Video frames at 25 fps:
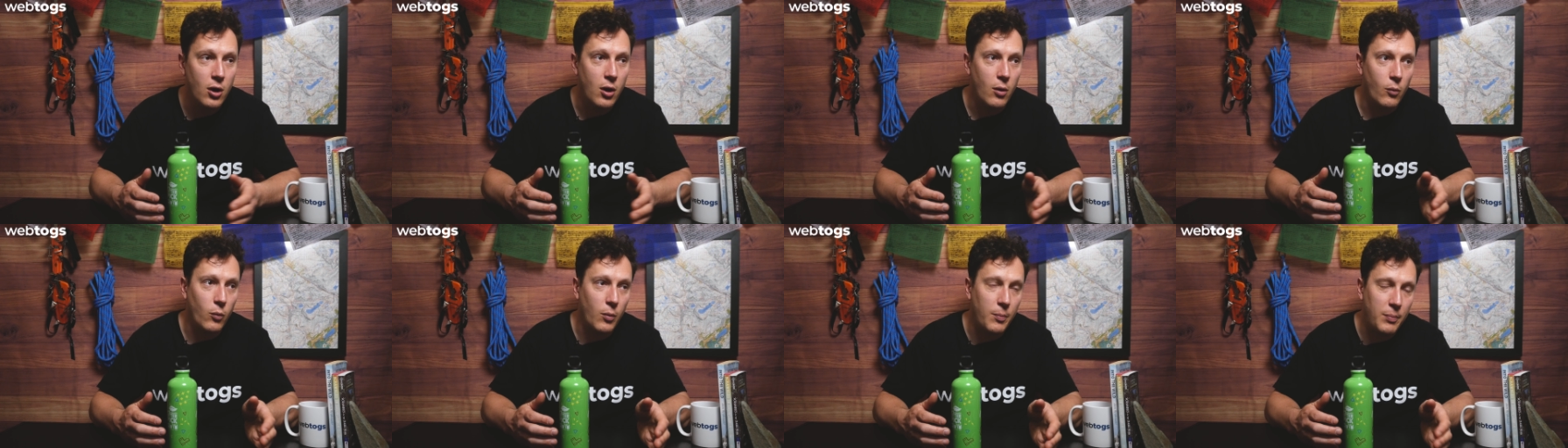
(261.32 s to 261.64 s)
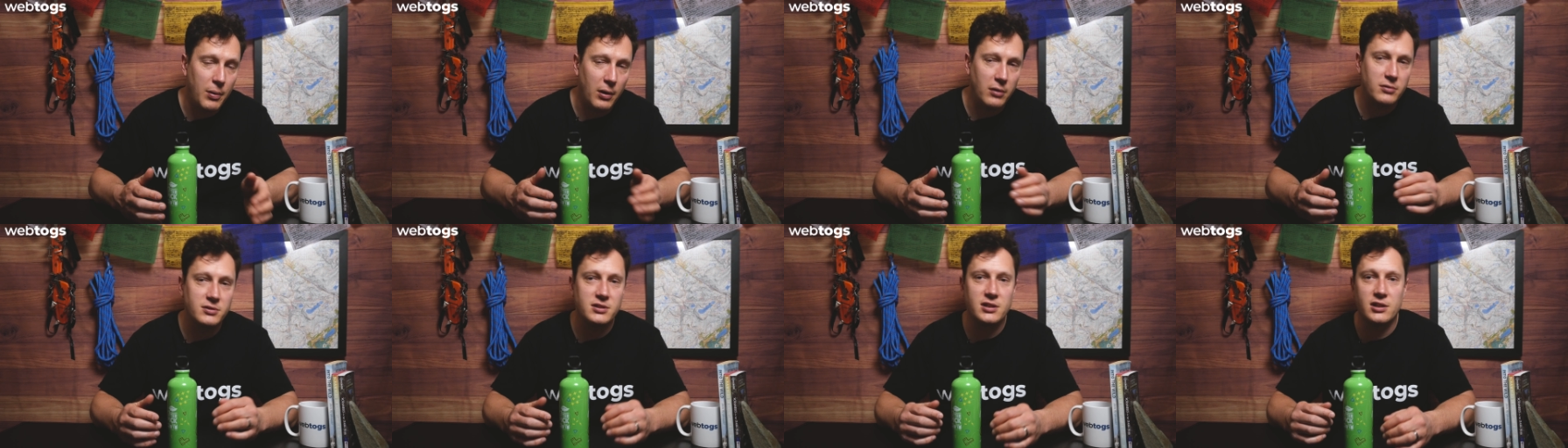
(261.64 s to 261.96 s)
we're
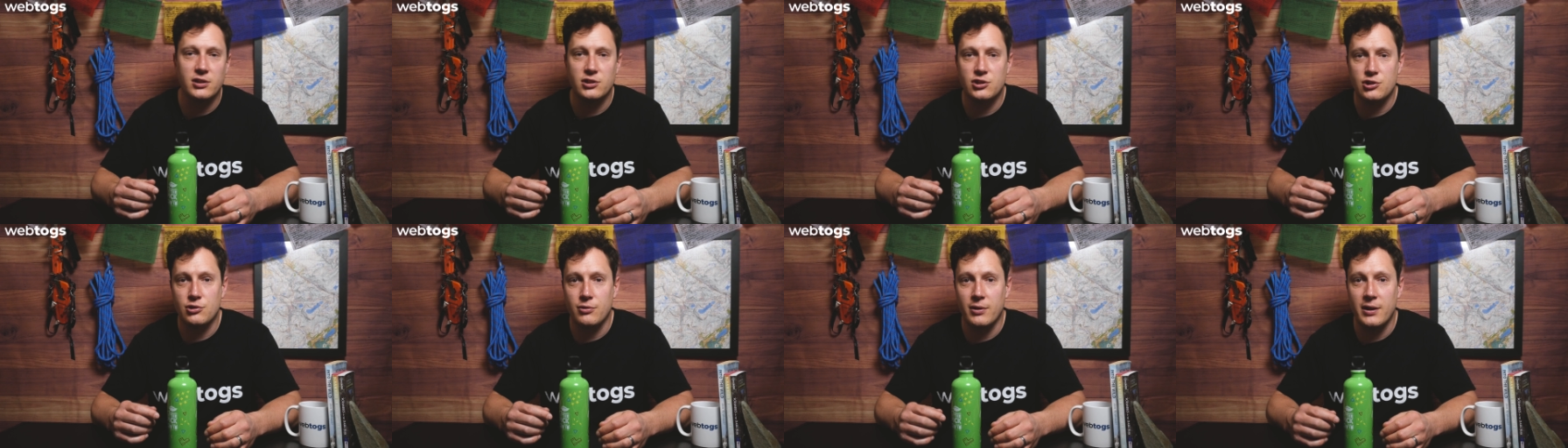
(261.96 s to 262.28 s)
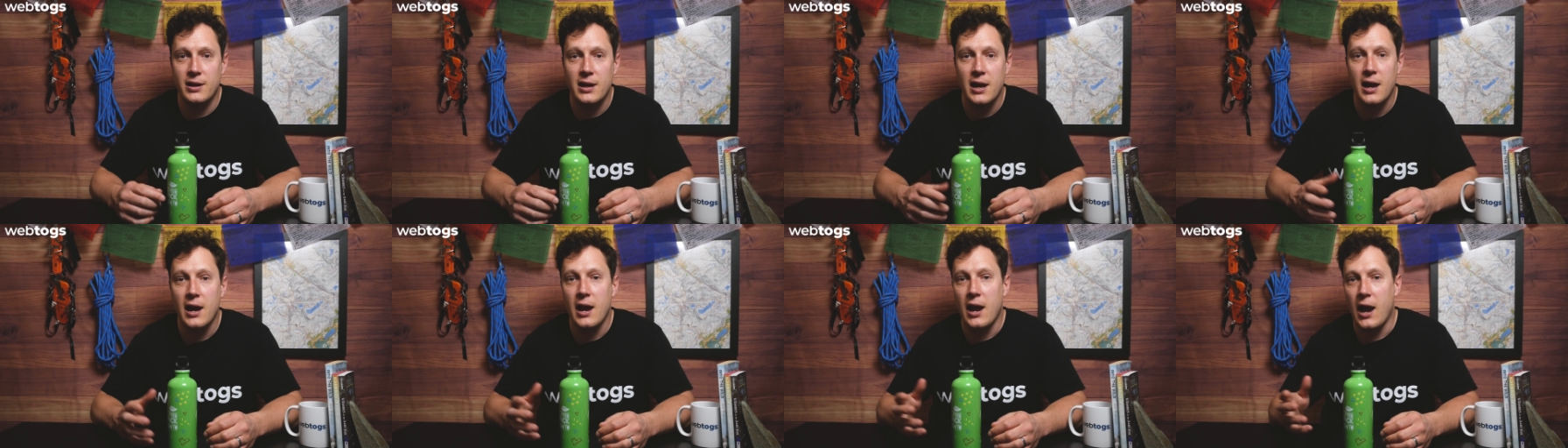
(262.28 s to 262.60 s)
planting a
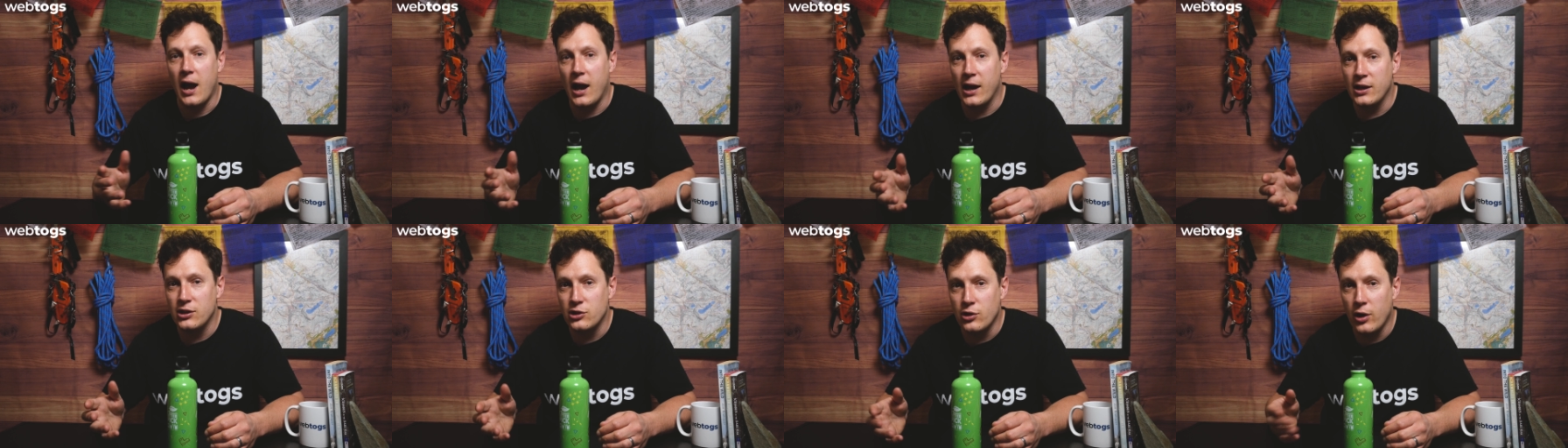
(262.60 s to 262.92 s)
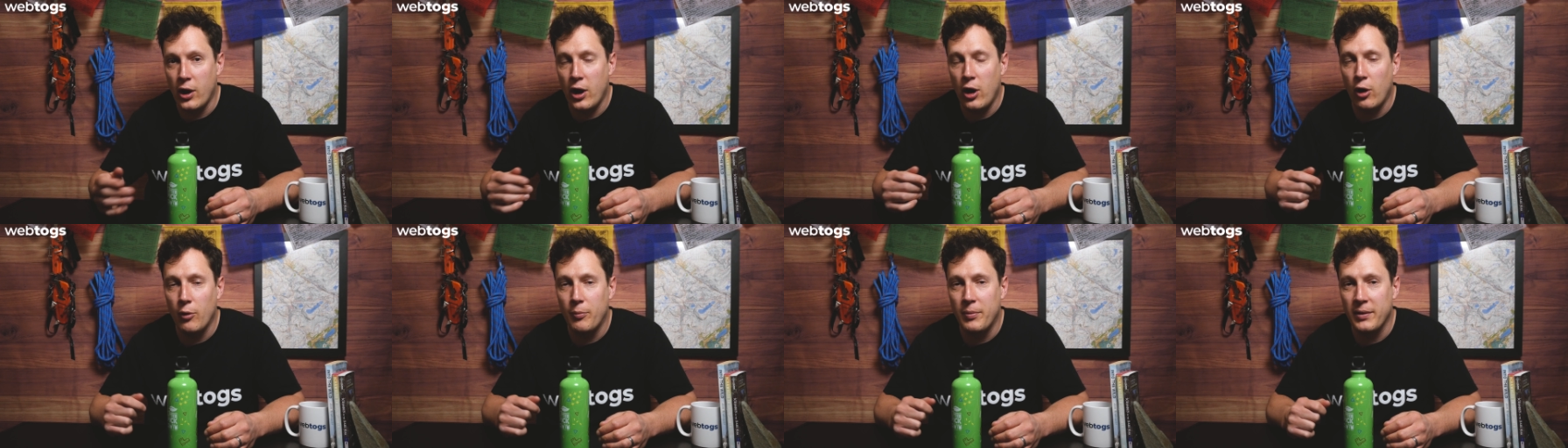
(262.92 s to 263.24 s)
tree, and you're
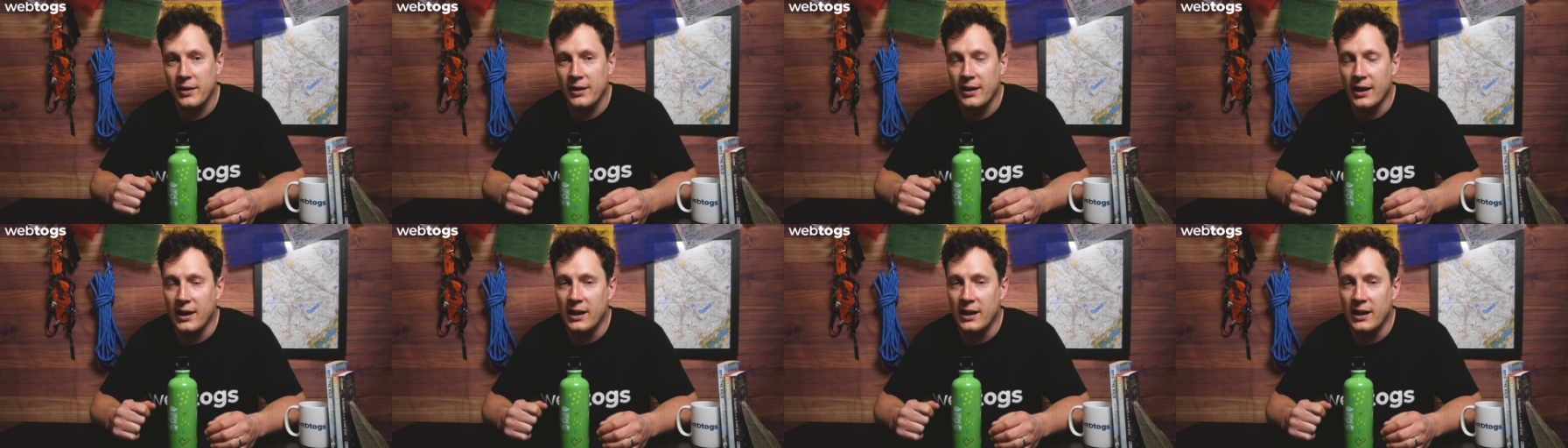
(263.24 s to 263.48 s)
helping